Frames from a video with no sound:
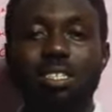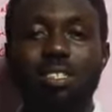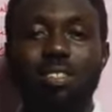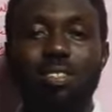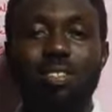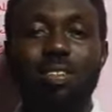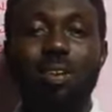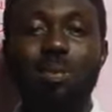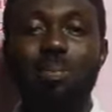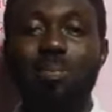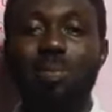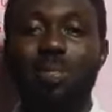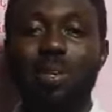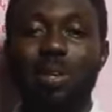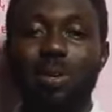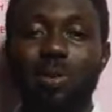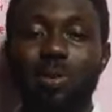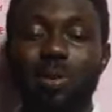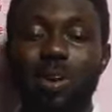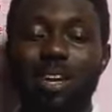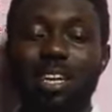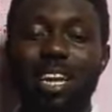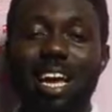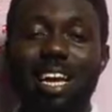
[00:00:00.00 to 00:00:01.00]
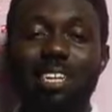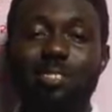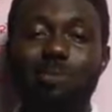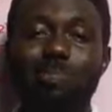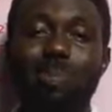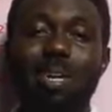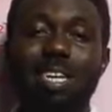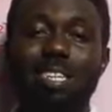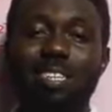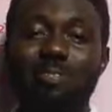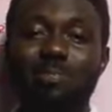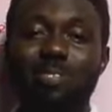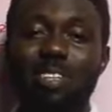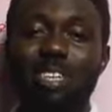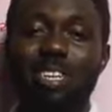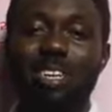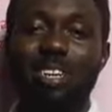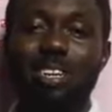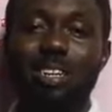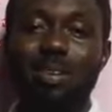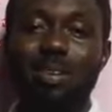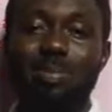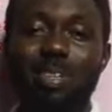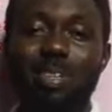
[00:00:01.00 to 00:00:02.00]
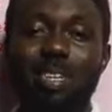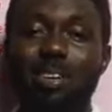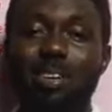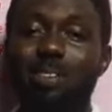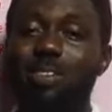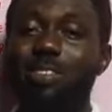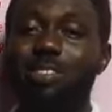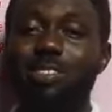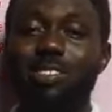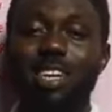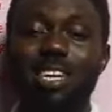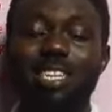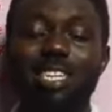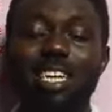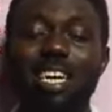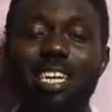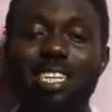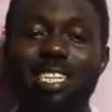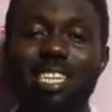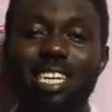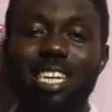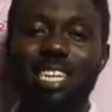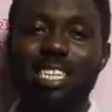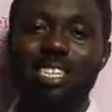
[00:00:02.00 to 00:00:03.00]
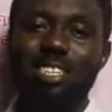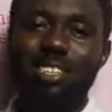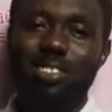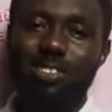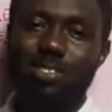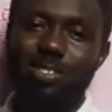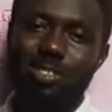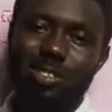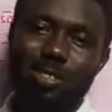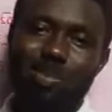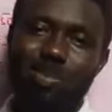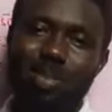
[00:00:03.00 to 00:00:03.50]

something or an aspect of the economy, they're going to attack the industries,